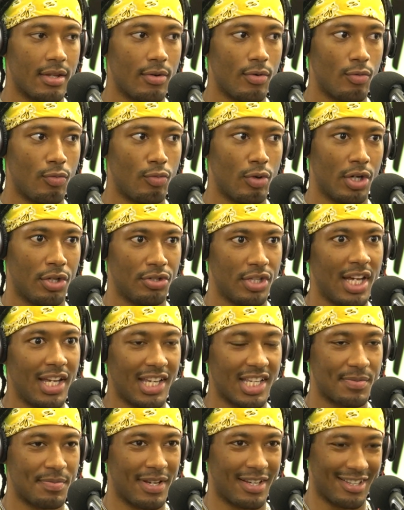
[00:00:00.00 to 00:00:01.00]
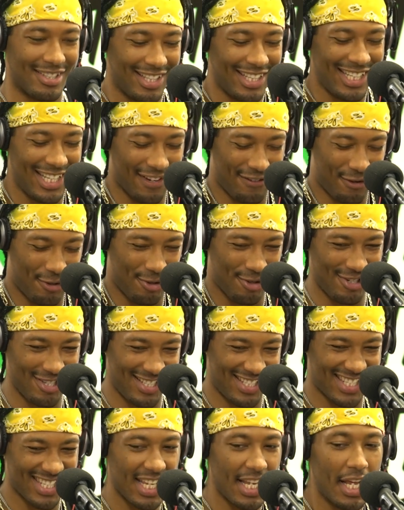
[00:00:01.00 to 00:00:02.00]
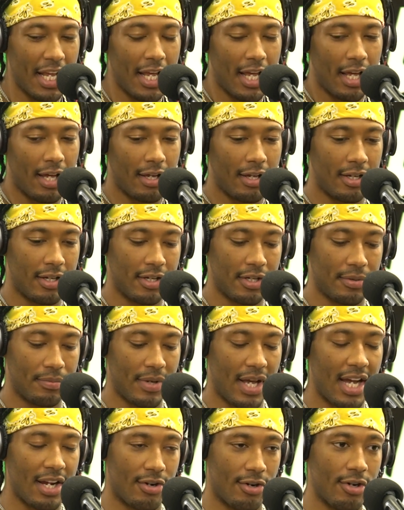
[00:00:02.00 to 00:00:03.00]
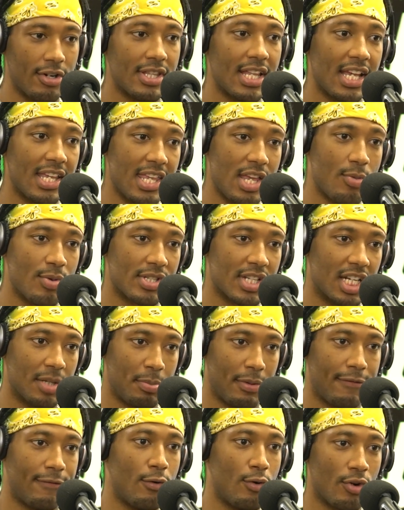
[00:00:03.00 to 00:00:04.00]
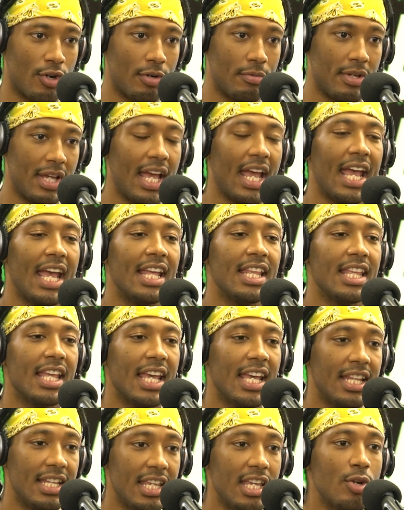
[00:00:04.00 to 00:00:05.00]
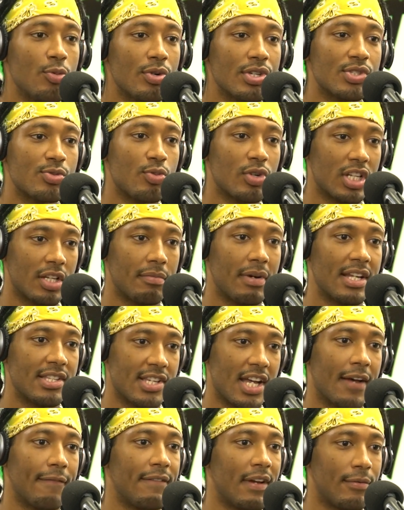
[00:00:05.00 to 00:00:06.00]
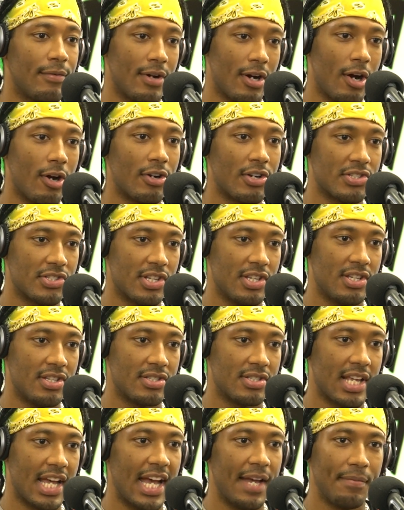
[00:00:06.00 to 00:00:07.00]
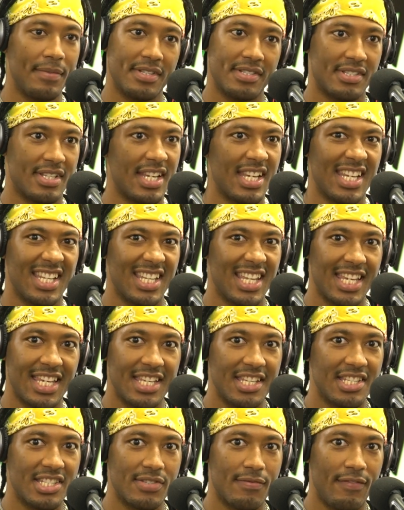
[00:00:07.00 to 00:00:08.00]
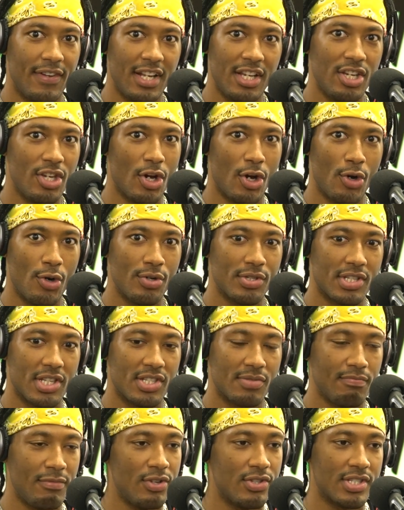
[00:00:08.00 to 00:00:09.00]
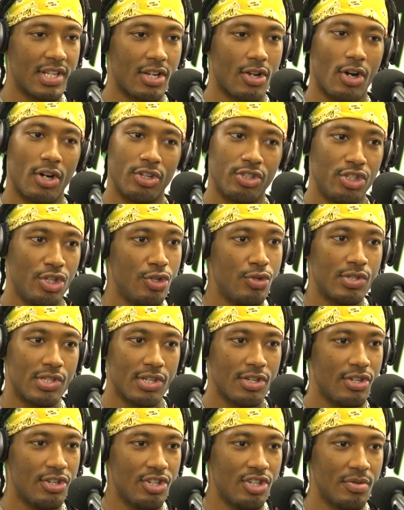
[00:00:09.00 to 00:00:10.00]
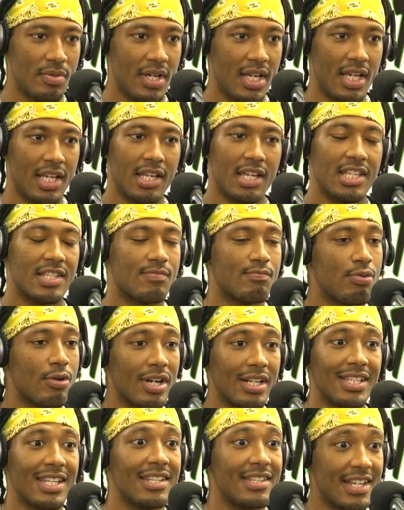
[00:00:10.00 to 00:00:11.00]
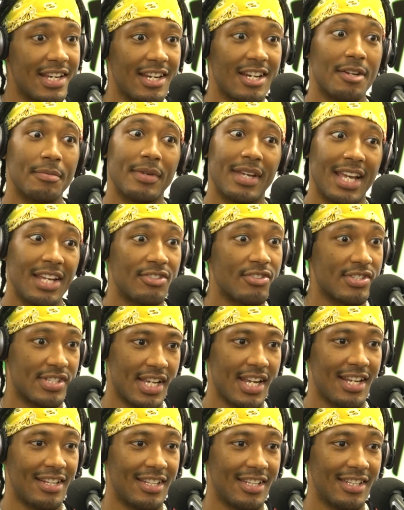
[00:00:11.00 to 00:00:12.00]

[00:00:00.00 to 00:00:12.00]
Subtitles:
Well, not expectedly, of course. I heard that he was going to perform, and he was one of my top favorite artists. I've been seeing his videos, his music on YouTube. It's pretty damn entertaining.